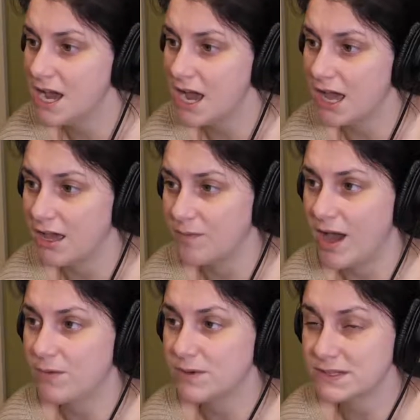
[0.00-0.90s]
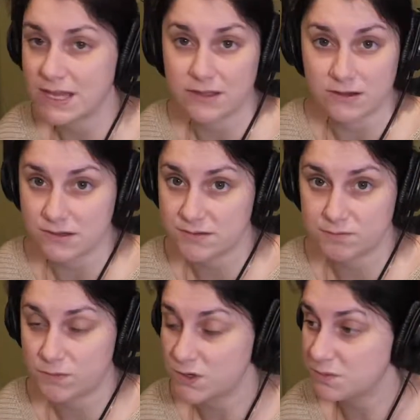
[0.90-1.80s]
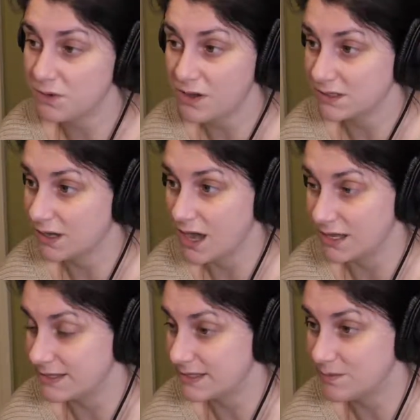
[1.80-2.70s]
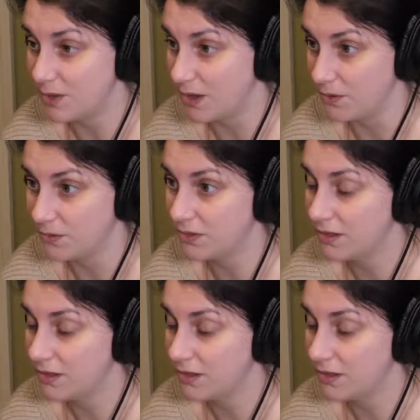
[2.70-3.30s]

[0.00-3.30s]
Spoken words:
I will say there's pros and cons to both.